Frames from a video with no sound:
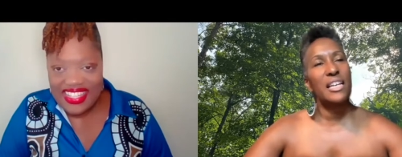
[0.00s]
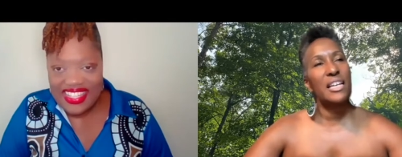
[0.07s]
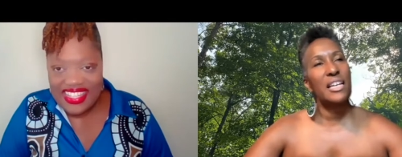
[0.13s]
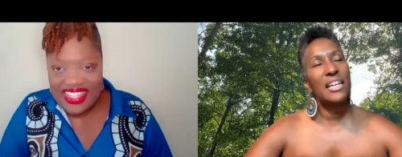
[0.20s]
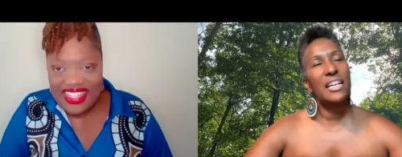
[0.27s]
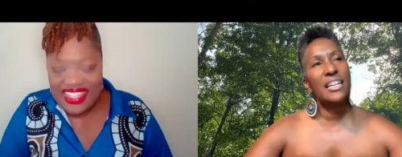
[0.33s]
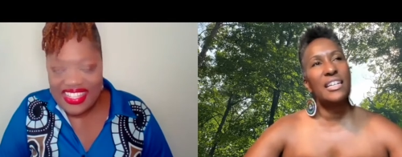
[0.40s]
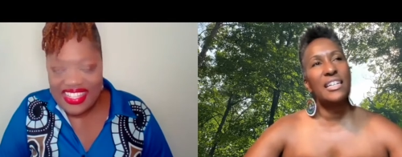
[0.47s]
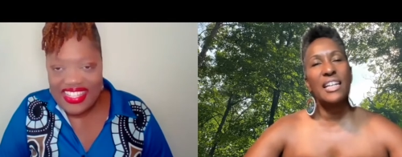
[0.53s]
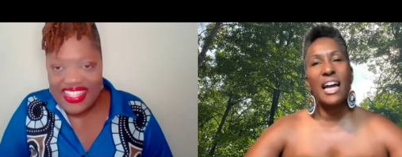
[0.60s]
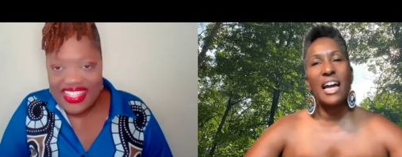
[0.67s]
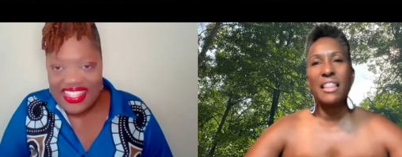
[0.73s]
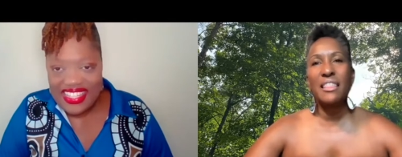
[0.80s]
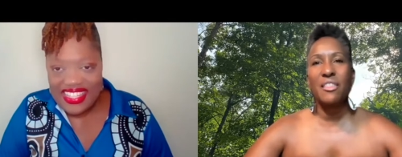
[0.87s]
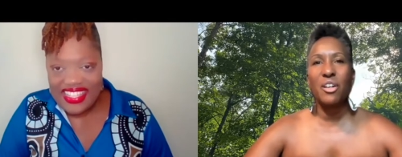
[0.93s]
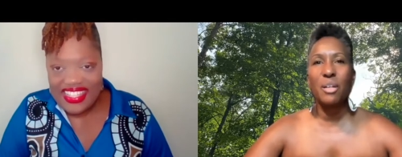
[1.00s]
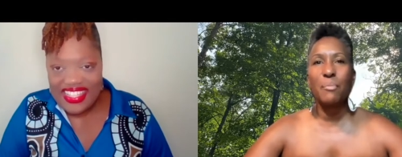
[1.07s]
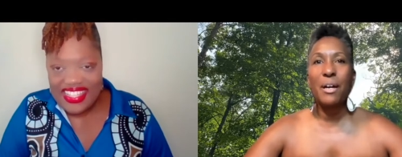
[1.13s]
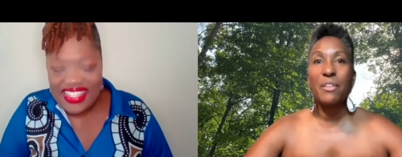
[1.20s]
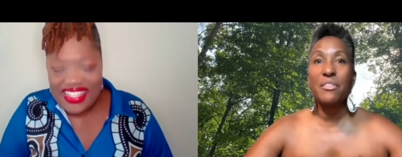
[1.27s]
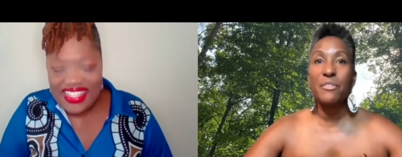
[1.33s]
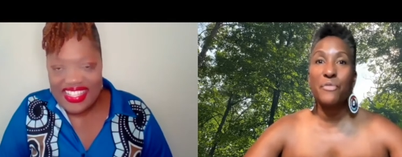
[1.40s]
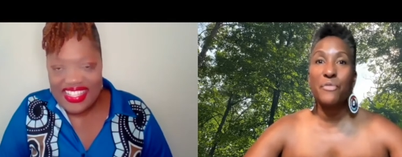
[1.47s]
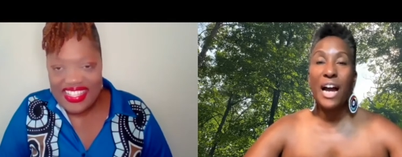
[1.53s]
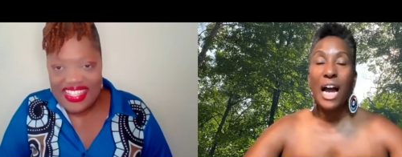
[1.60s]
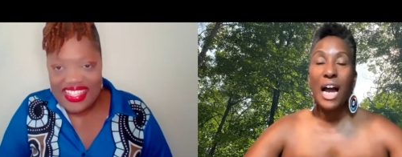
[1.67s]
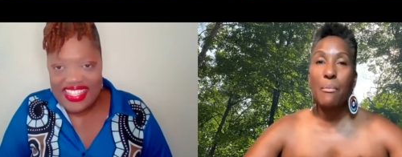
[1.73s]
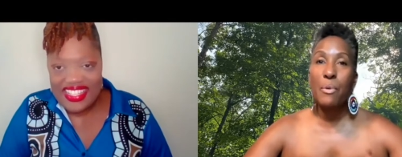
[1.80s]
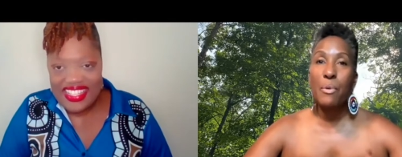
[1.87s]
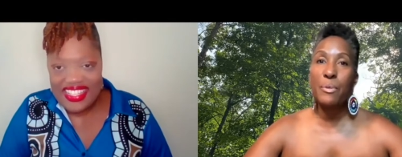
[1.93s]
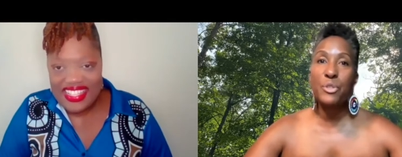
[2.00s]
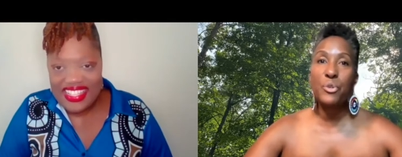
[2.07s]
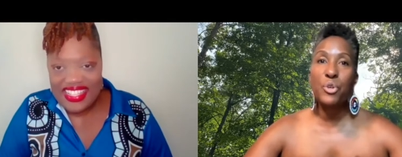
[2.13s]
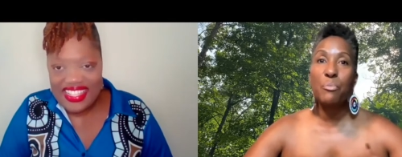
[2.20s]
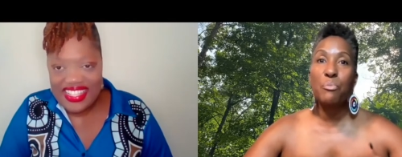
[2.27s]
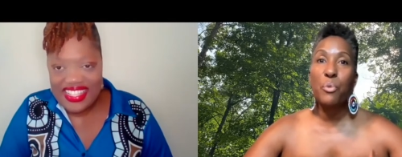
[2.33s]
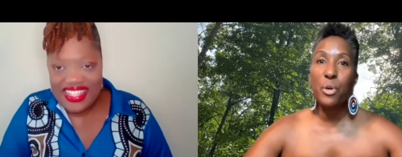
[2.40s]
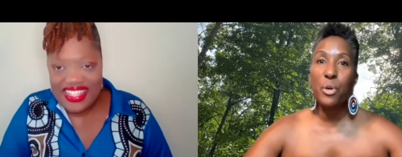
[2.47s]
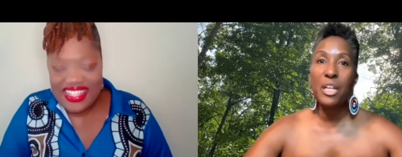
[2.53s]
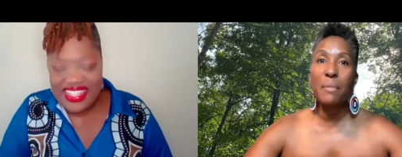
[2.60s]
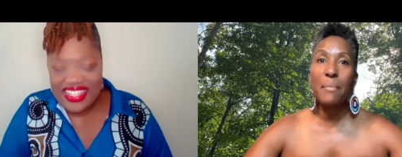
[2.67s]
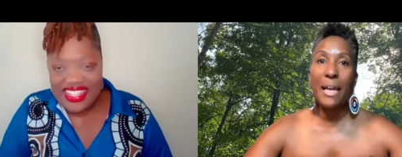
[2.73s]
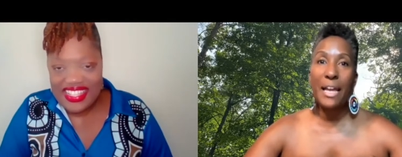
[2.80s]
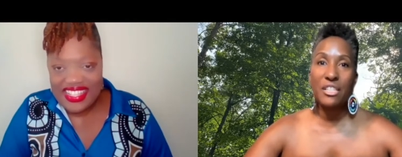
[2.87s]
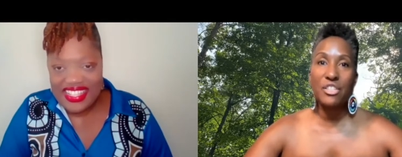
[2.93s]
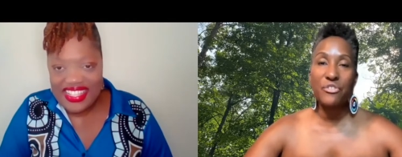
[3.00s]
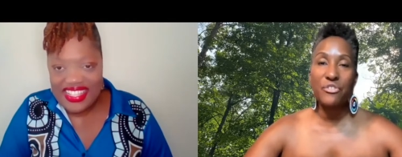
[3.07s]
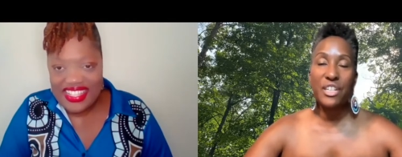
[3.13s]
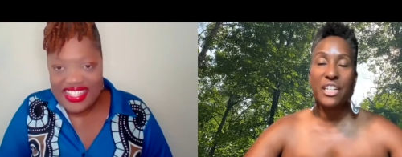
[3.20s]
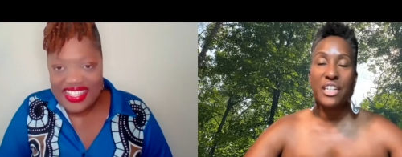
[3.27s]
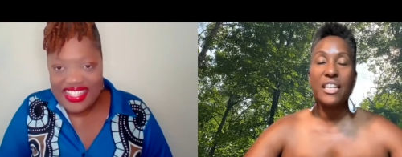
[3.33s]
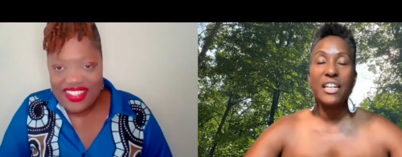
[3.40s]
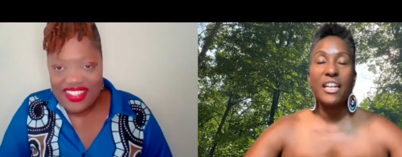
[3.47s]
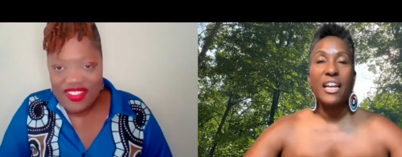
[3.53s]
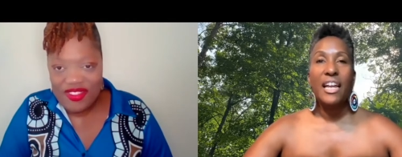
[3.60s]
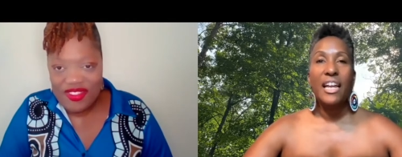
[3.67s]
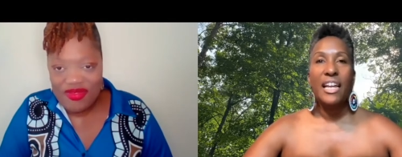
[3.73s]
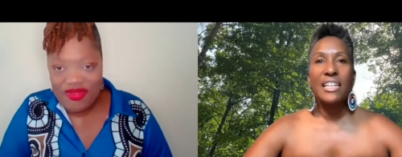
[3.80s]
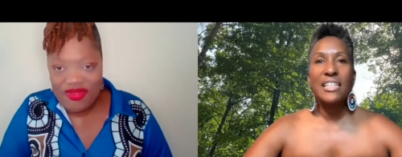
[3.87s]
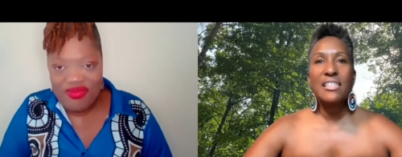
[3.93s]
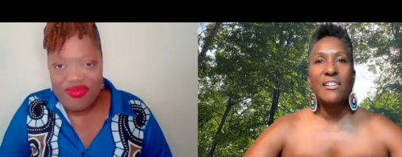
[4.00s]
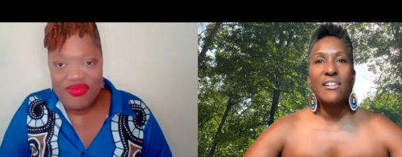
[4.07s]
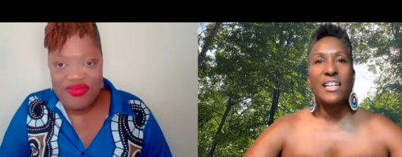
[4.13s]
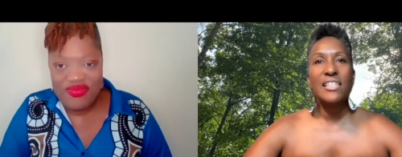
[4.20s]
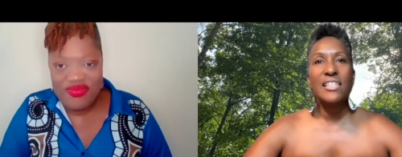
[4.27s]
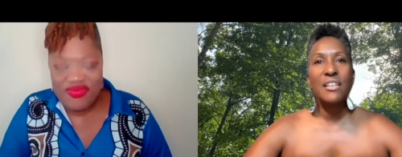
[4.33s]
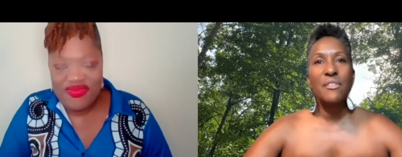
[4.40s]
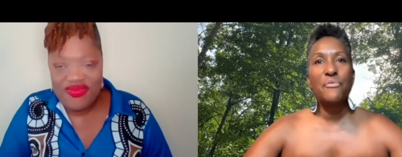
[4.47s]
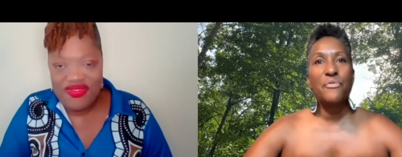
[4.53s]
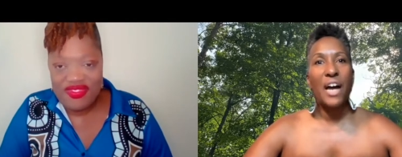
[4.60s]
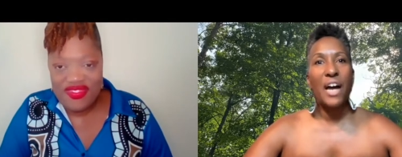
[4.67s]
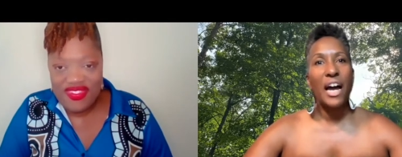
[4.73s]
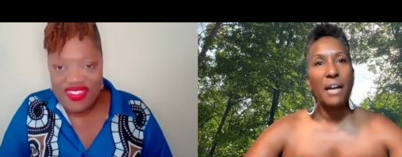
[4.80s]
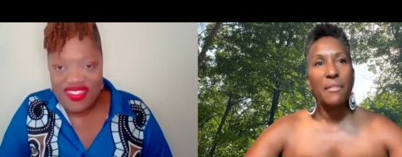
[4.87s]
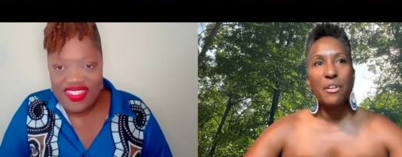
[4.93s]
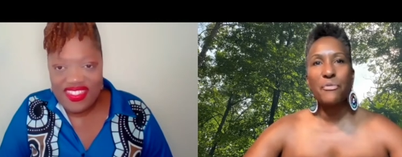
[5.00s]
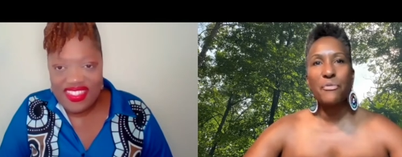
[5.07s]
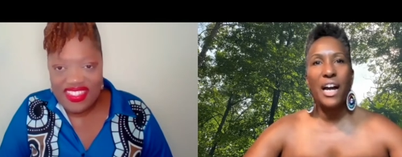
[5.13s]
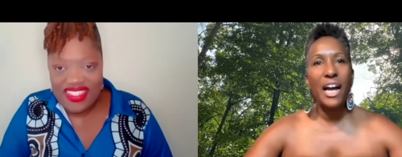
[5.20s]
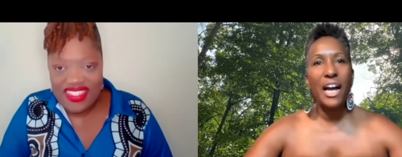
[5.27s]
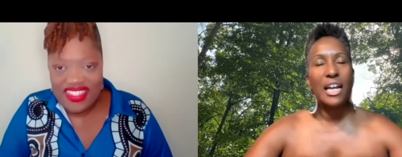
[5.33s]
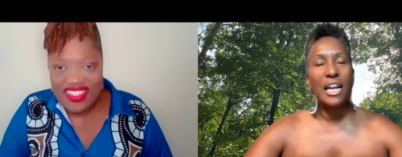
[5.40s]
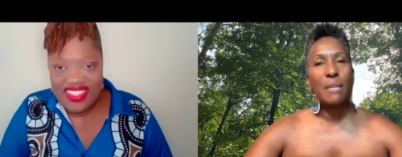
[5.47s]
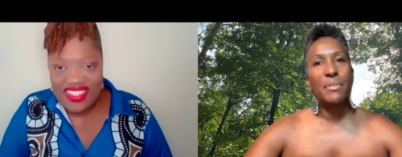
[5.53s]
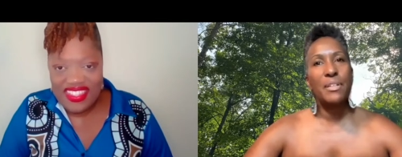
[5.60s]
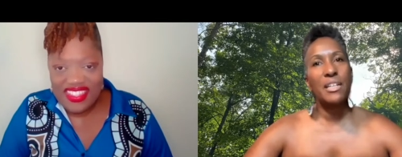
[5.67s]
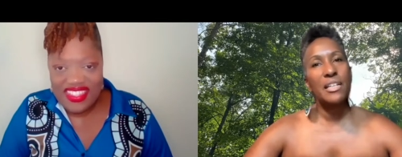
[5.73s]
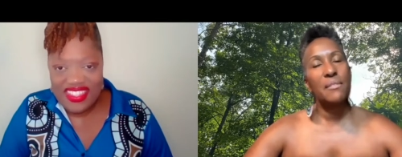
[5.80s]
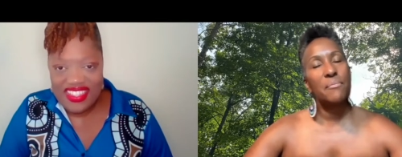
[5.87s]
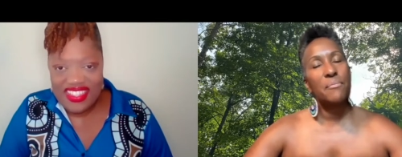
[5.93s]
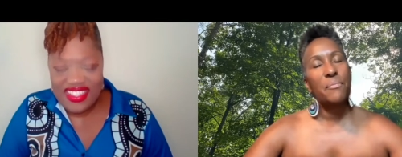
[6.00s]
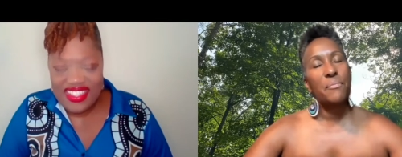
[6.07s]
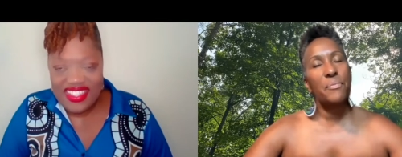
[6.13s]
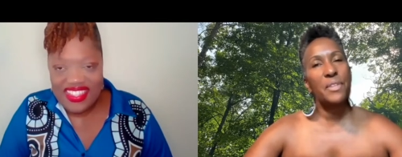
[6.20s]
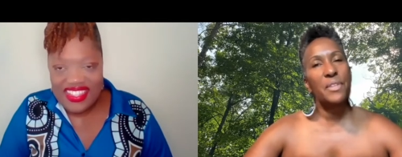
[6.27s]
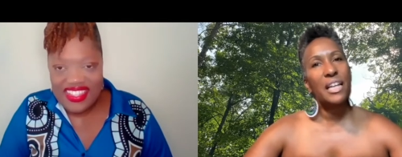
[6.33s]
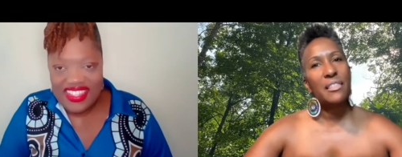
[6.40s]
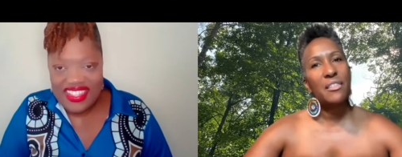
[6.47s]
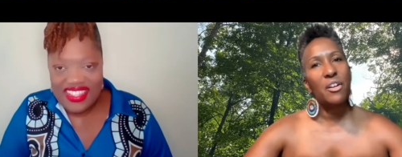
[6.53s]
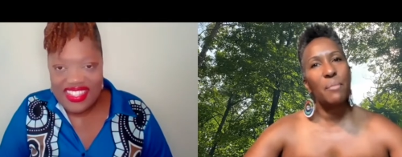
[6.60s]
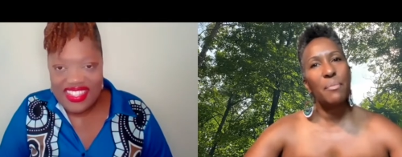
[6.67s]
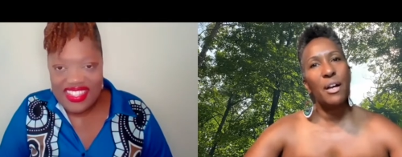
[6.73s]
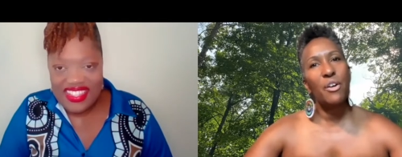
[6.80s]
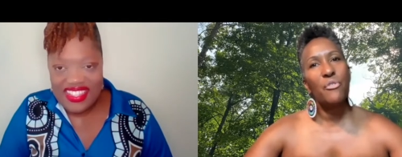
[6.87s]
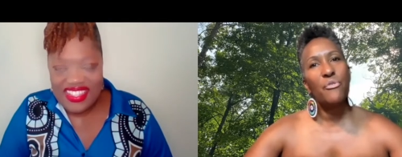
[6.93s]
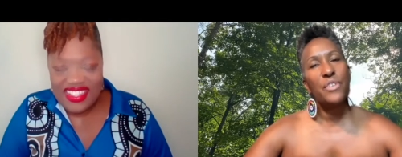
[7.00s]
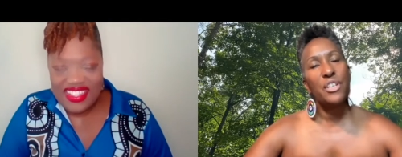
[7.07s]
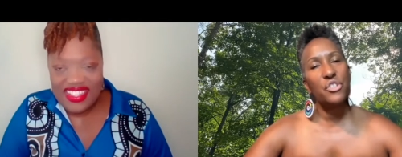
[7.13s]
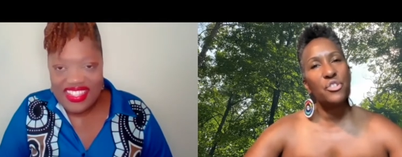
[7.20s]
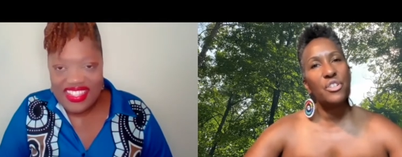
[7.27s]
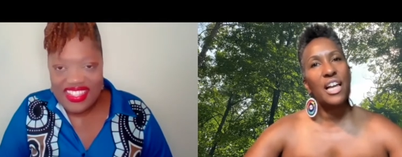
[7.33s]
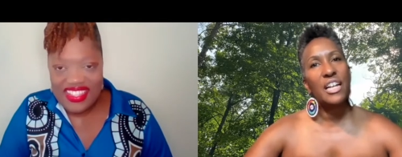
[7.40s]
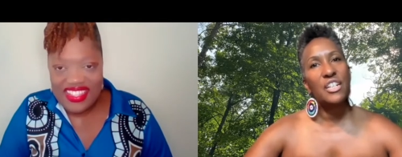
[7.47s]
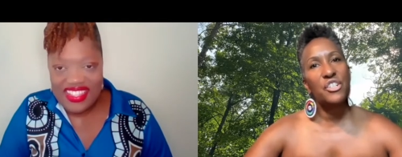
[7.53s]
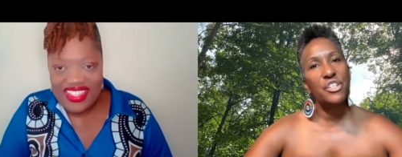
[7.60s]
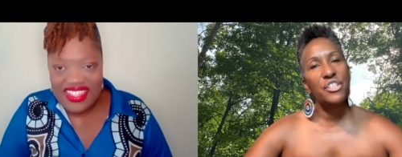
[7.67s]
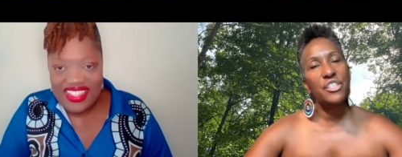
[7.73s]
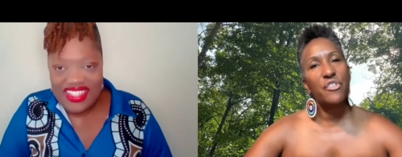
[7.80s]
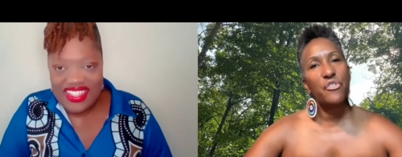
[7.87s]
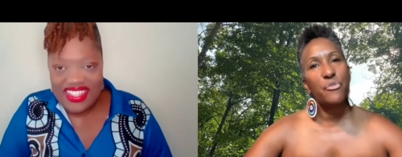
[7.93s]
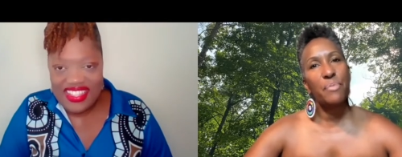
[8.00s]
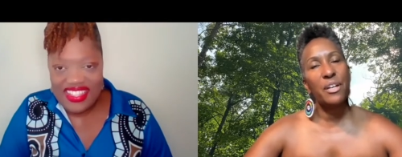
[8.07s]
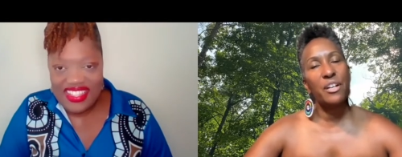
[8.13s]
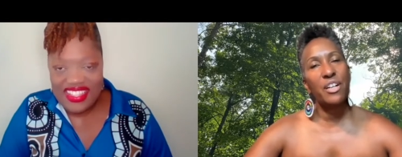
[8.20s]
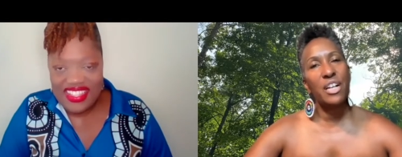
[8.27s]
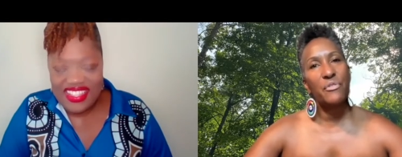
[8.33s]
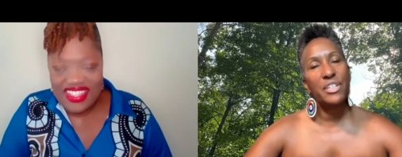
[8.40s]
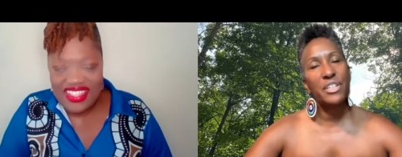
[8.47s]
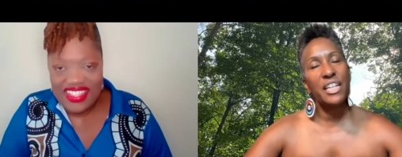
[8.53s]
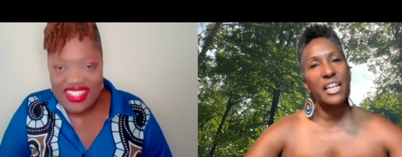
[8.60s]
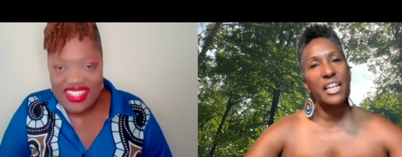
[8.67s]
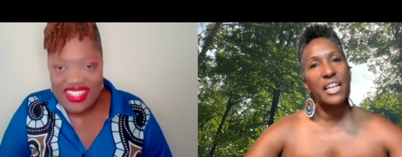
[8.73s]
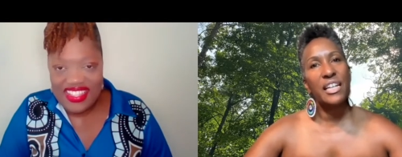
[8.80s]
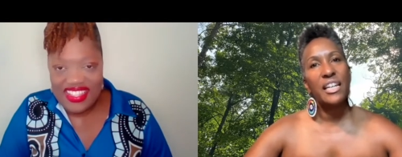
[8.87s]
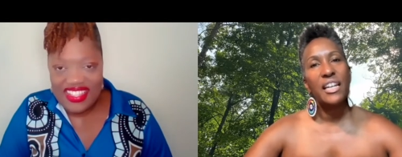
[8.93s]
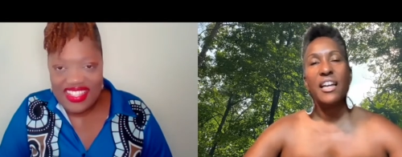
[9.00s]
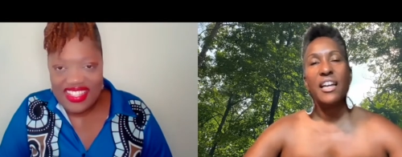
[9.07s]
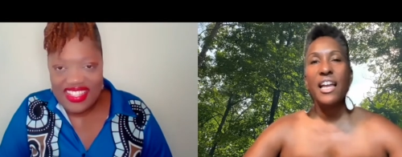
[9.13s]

Speaker 1: And I thought about the vibe. We were doing morning mastery, and so mm-hmm. I said the vibe, and I, uh, then I thought about visualize yourself better every day